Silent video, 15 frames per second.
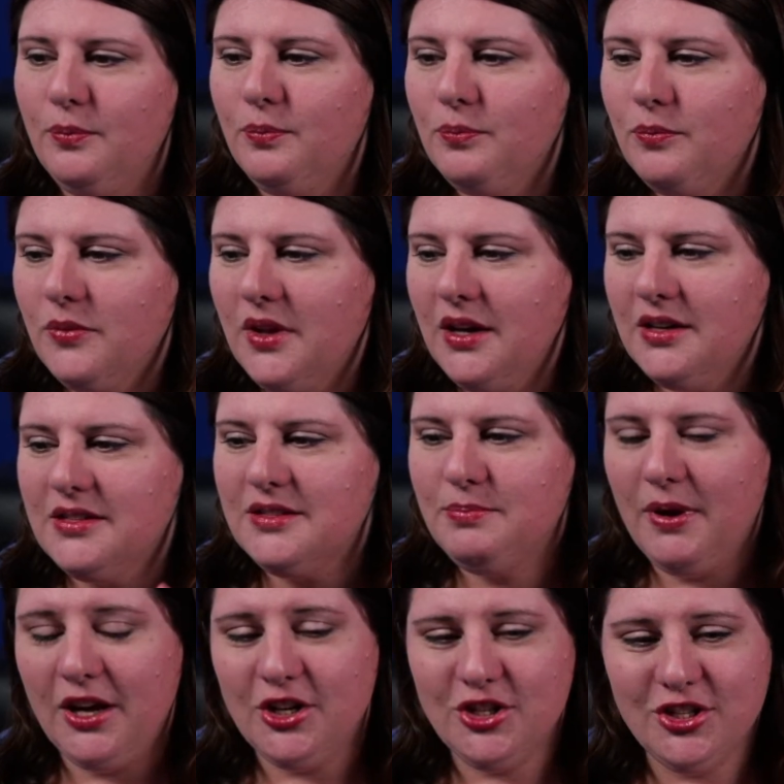
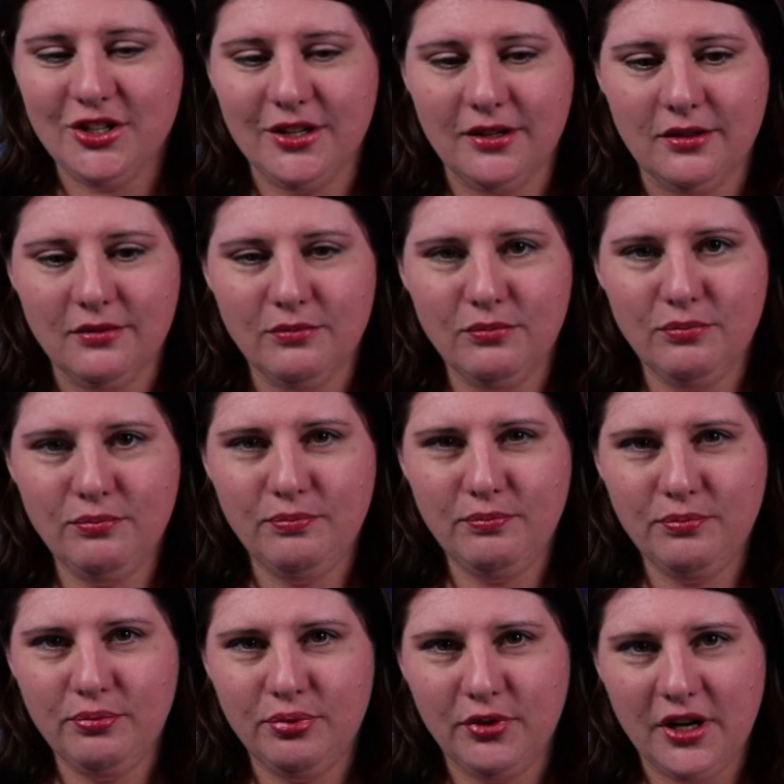expansion
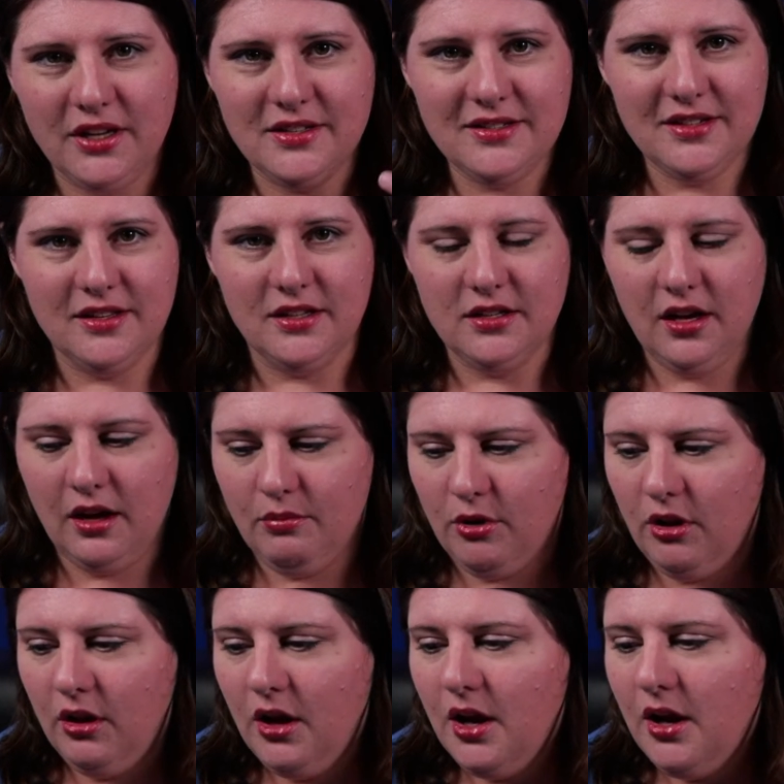brings to the table.
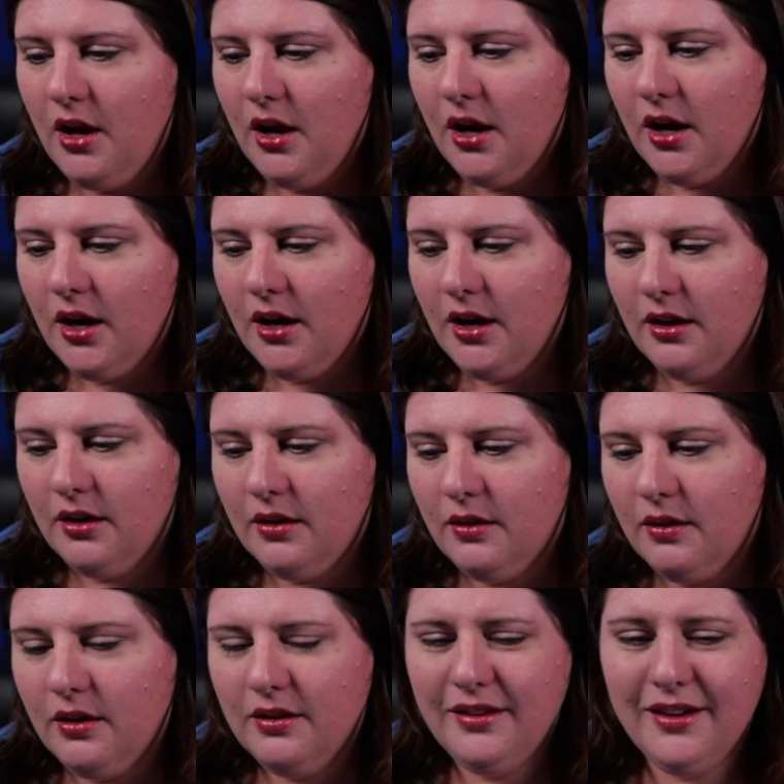
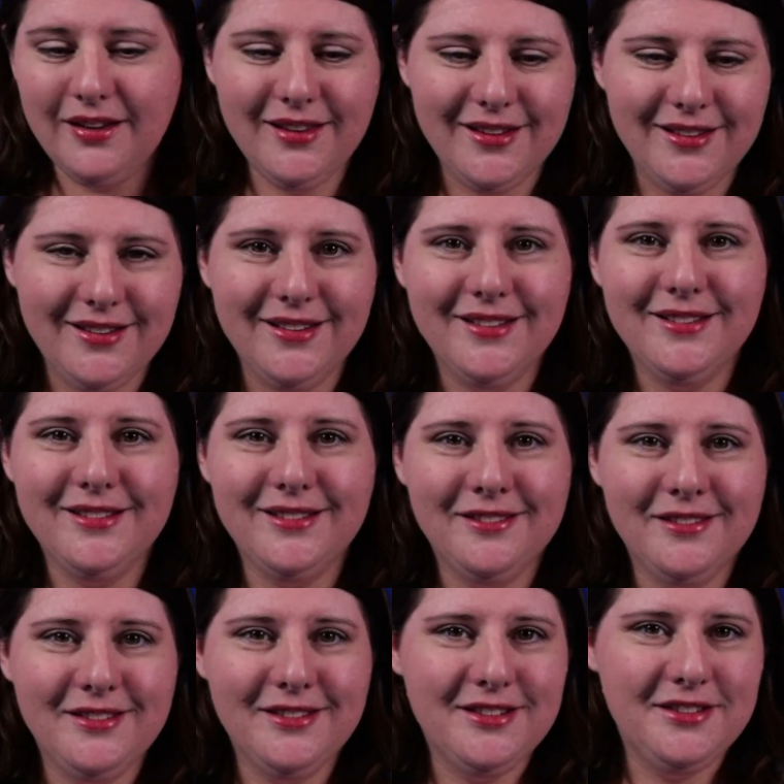Not that
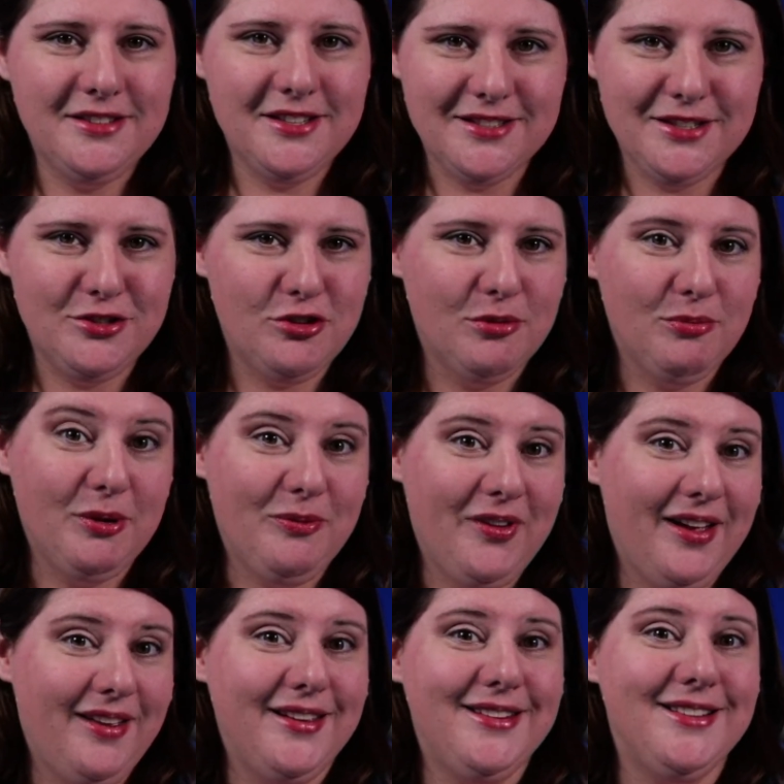Disney Dreamlight
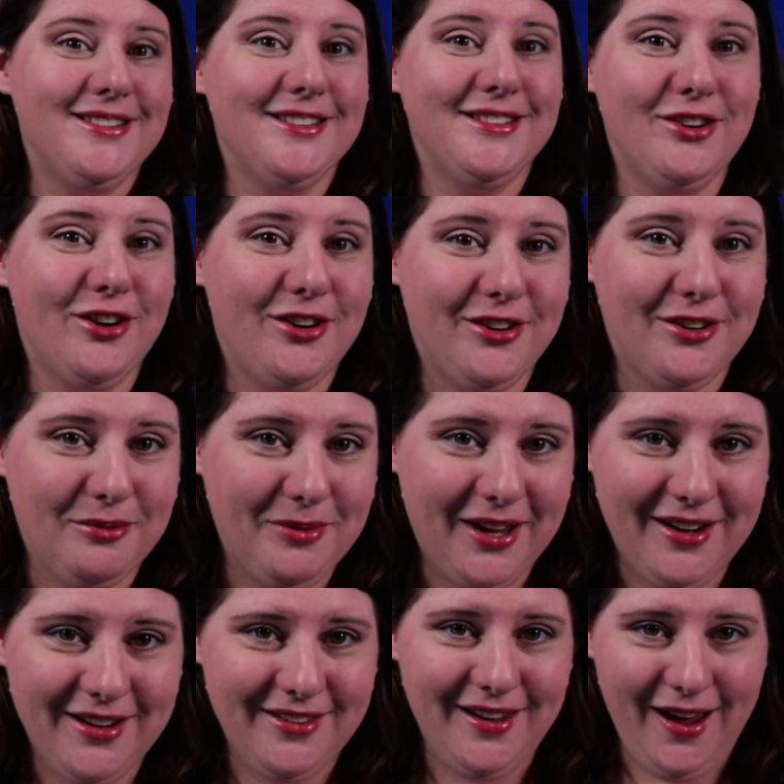Valley doesn't
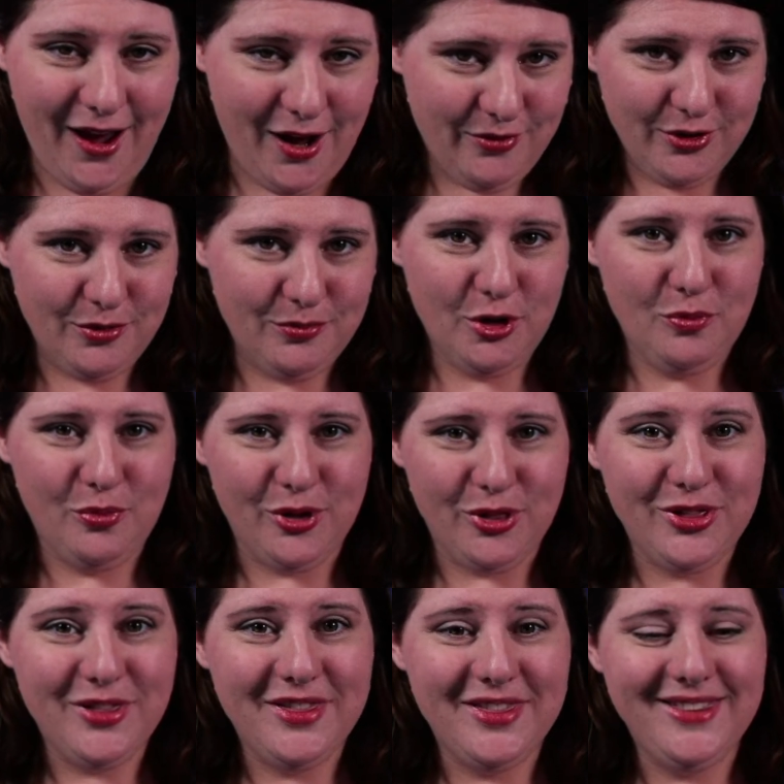automatically have humor, but
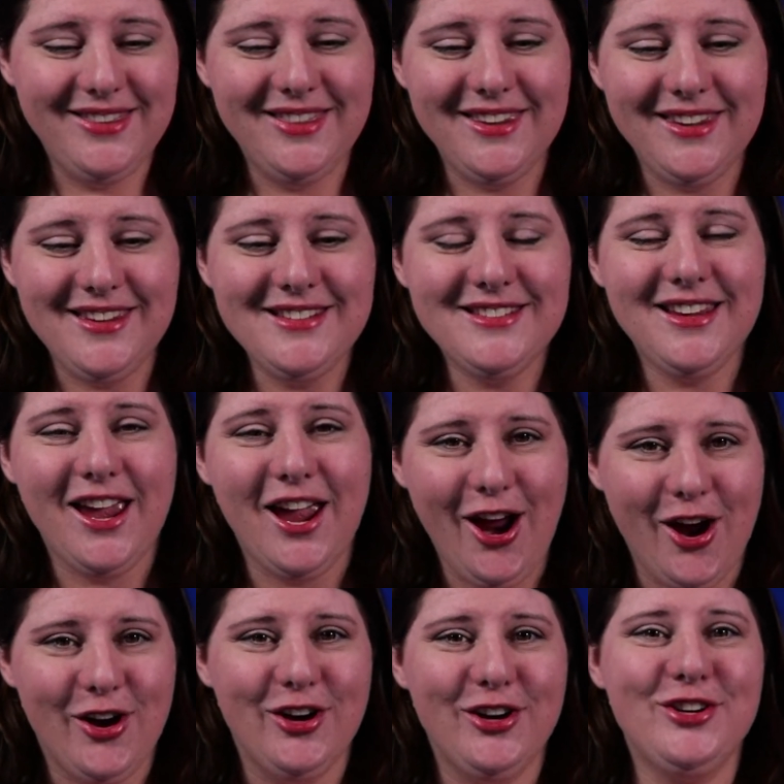these
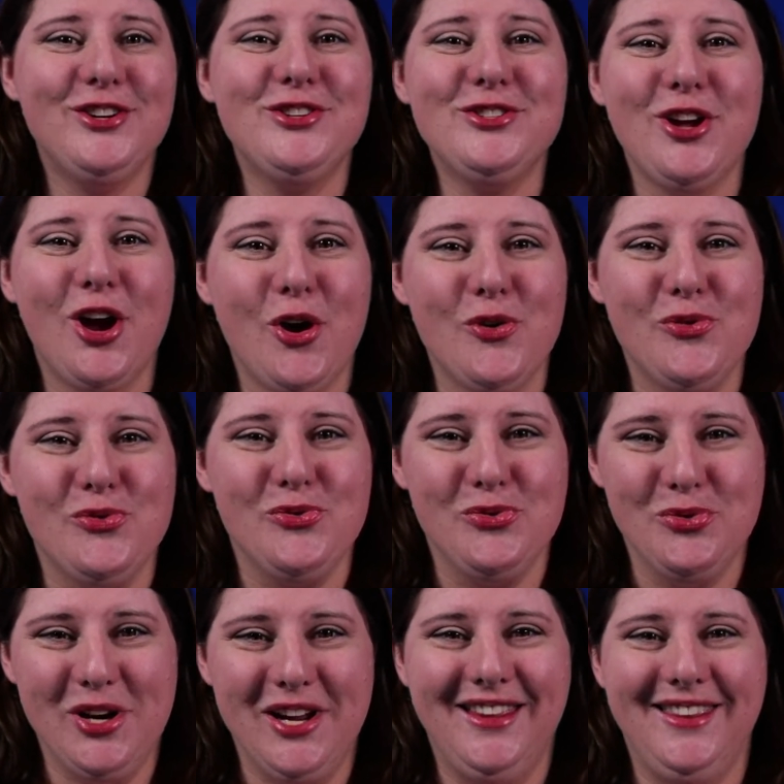characters are
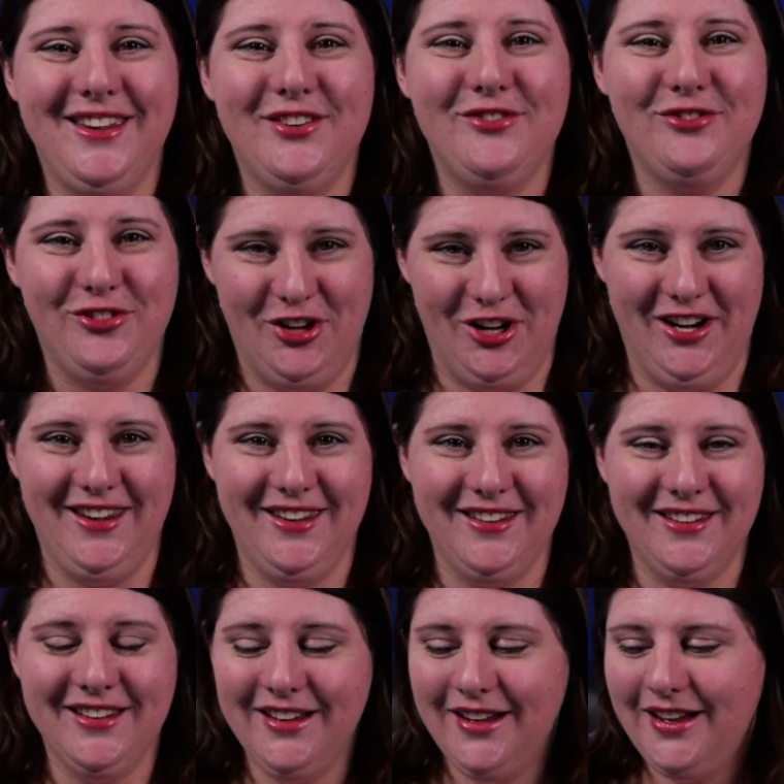really funny.
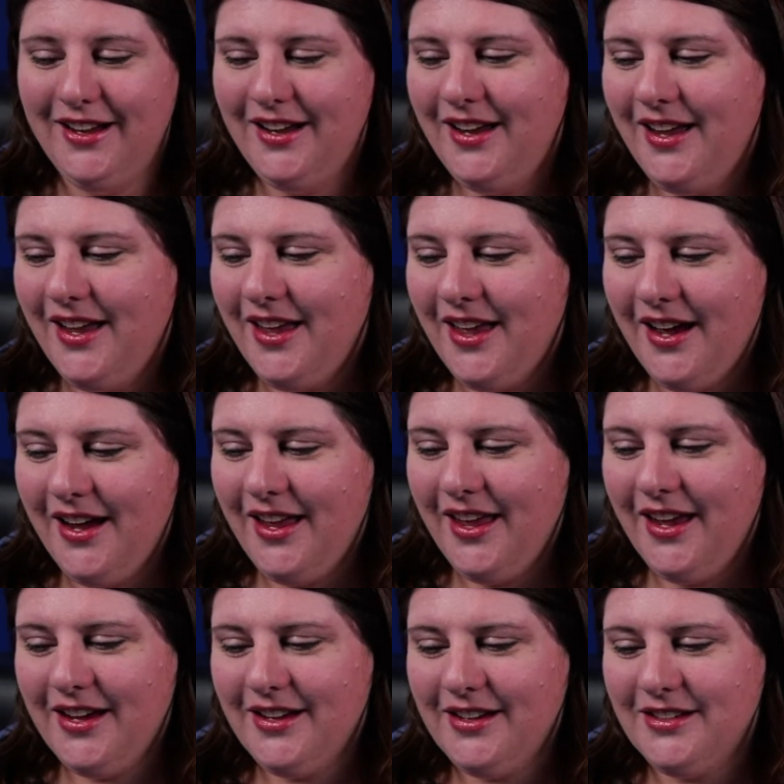
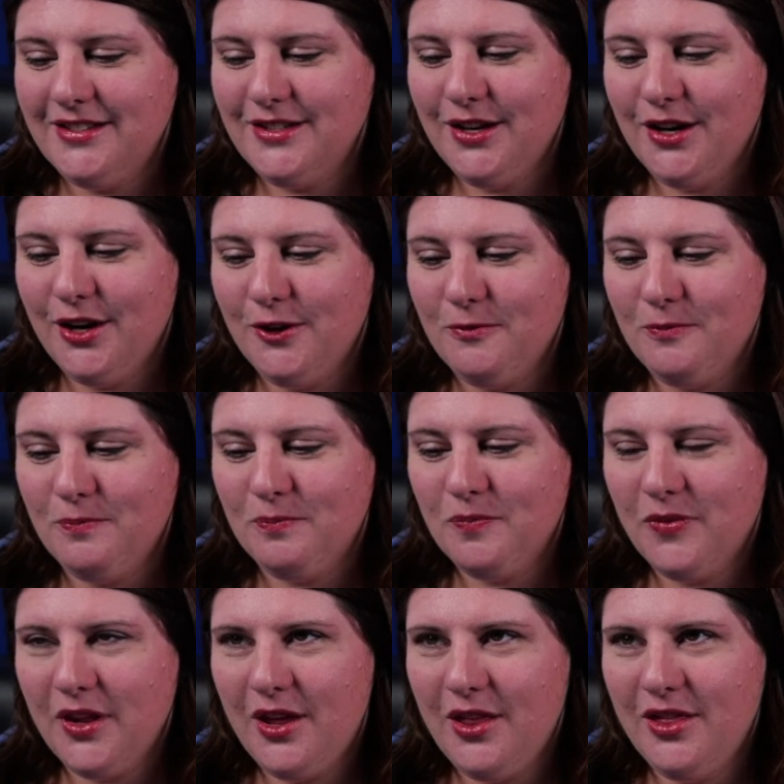And
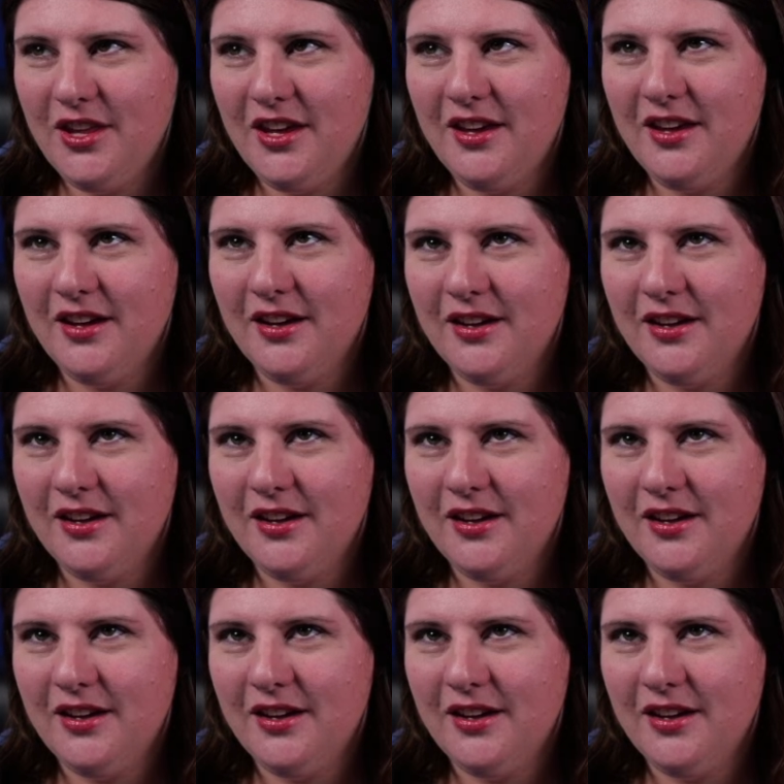the